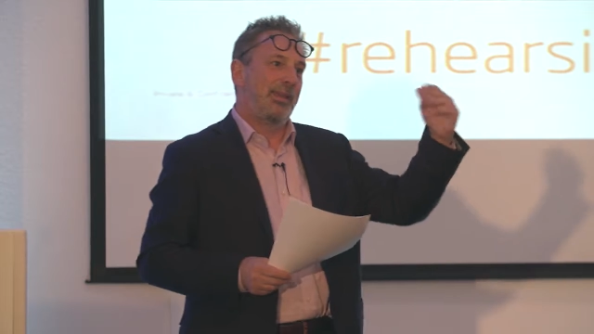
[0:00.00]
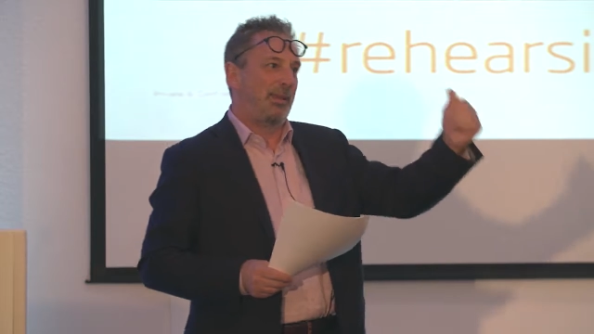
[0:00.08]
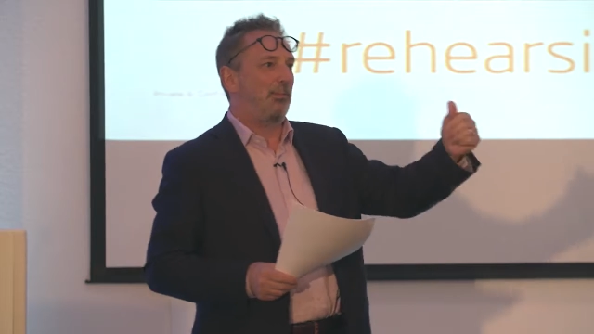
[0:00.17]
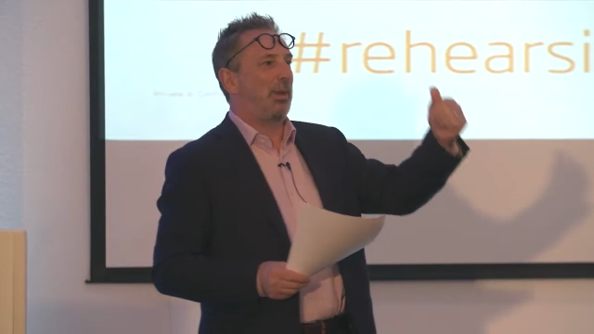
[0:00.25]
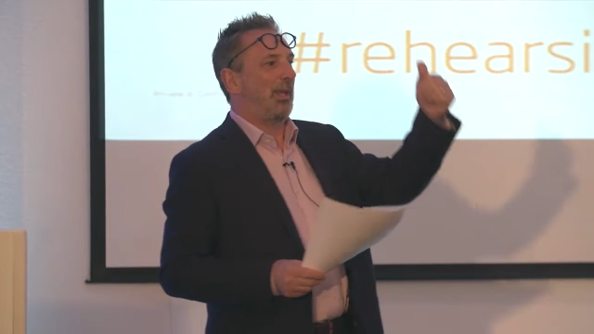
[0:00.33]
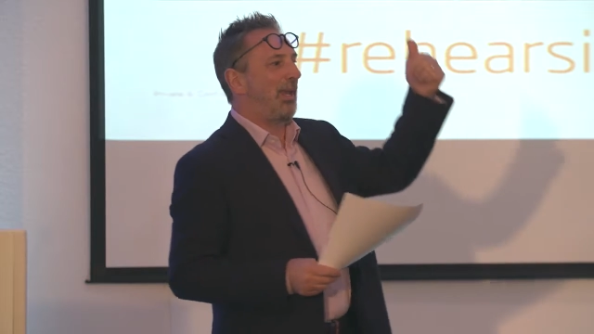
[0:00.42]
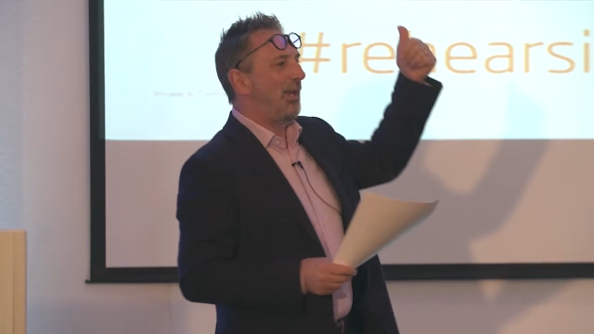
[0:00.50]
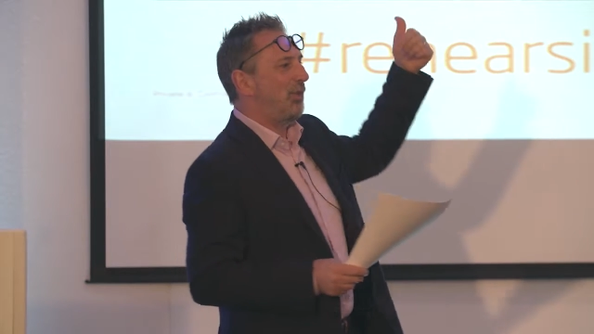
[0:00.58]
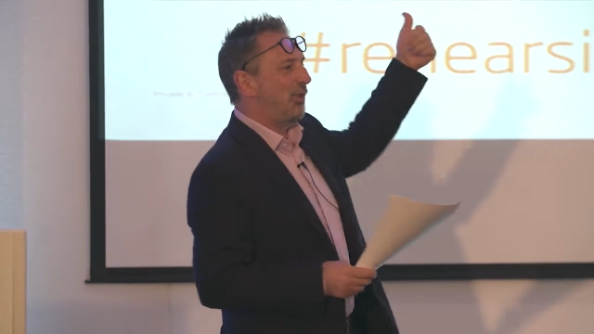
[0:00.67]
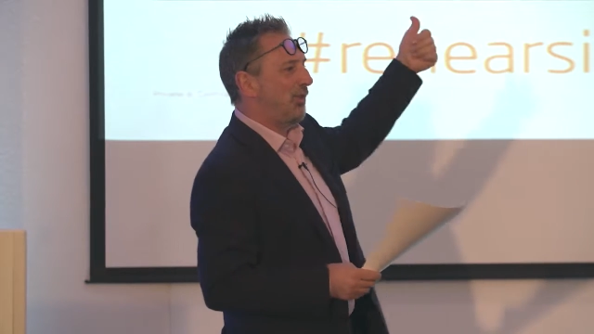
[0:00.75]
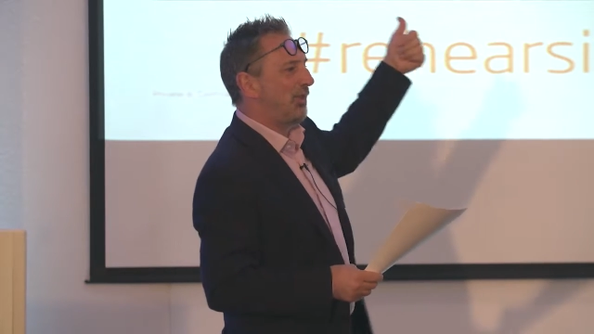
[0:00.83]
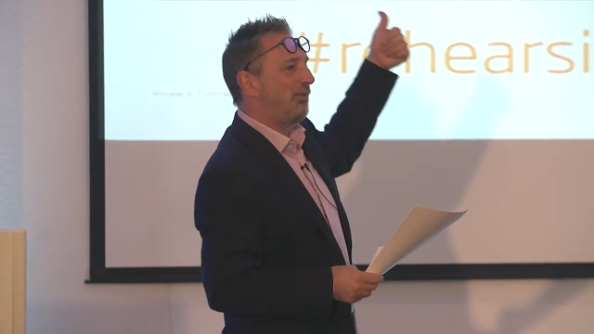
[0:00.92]

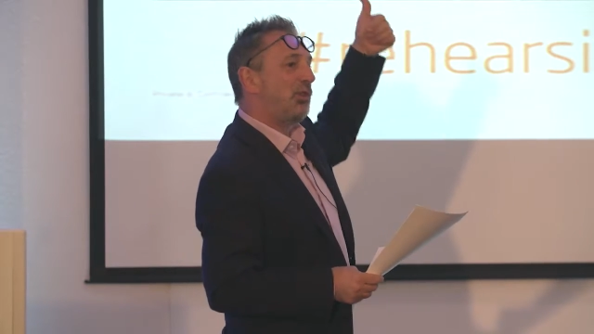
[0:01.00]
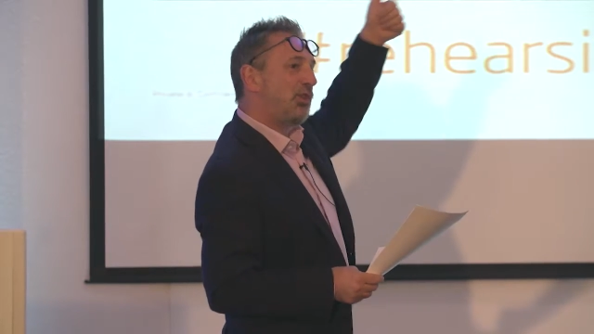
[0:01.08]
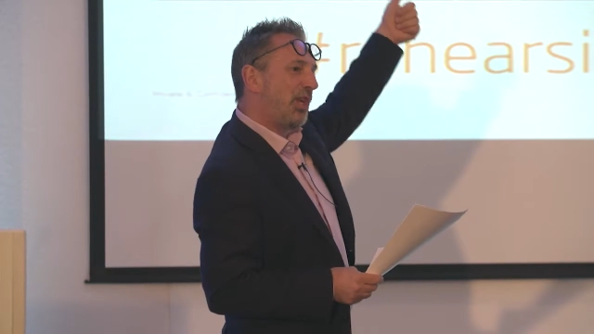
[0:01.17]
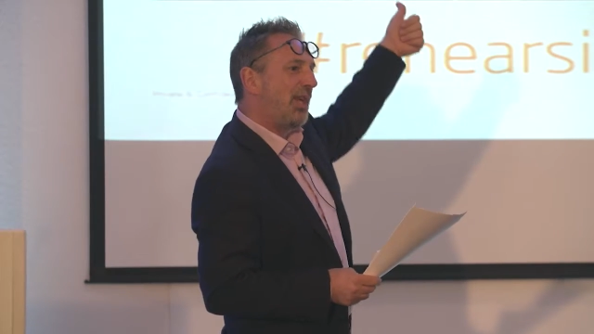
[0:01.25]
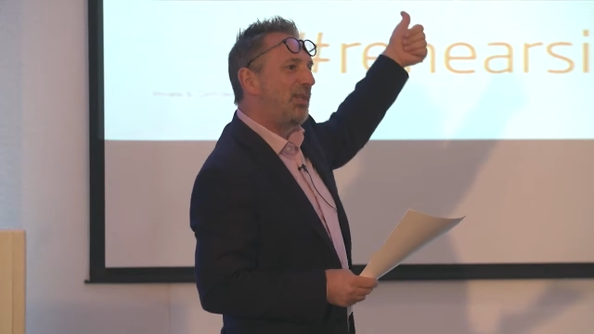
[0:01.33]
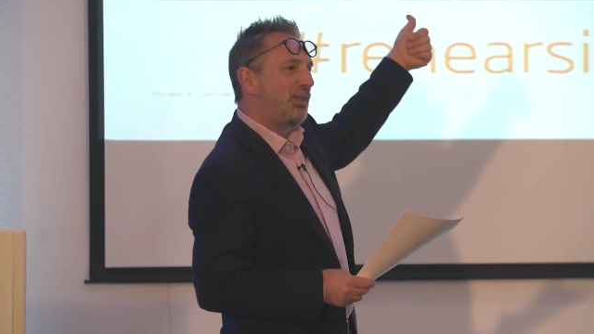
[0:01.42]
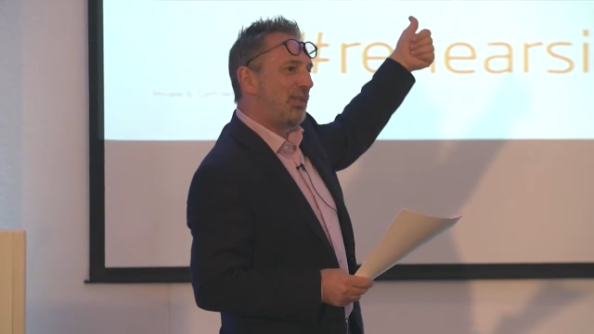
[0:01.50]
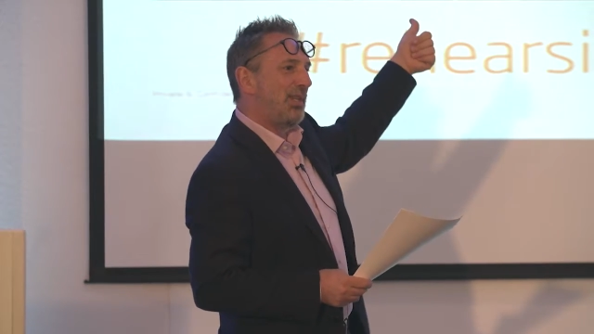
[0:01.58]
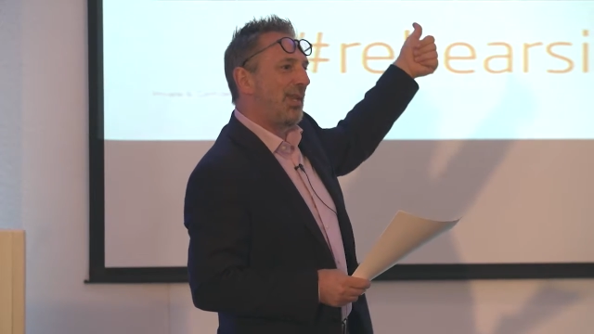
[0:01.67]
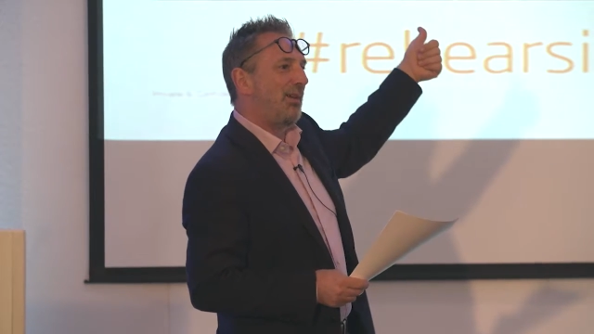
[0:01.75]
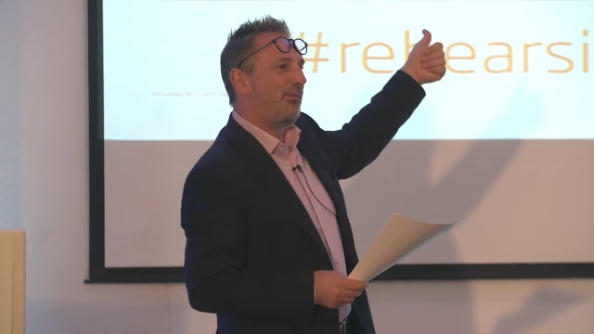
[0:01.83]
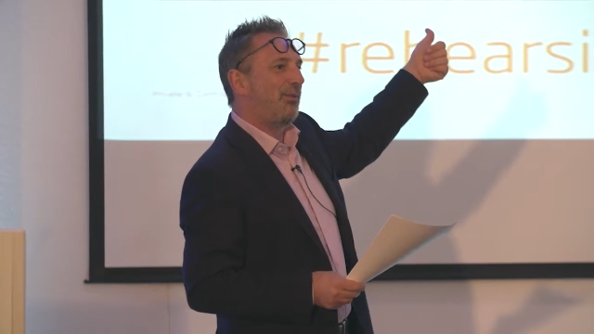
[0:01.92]
implications of the changes in
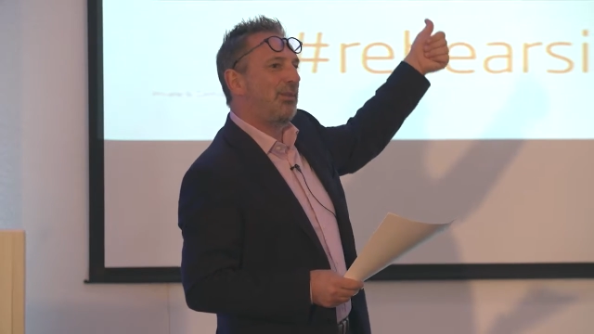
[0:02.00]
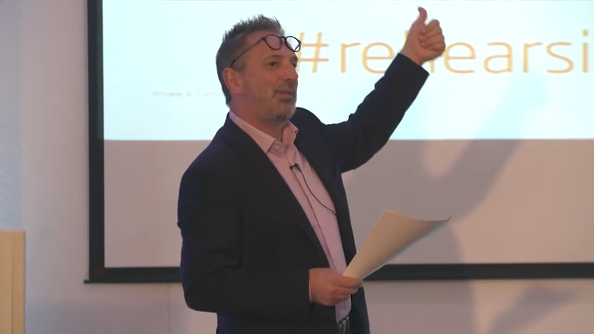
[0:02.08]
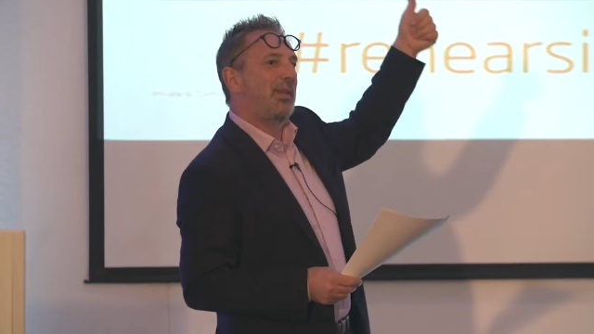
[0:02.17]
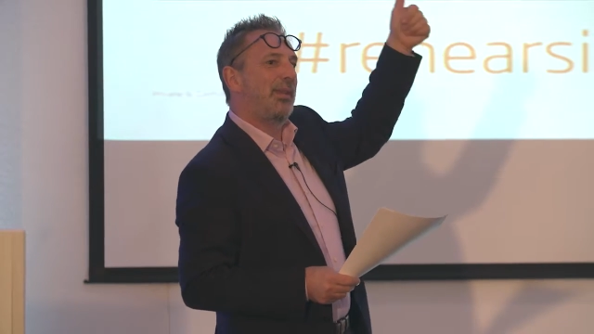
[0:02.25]
that front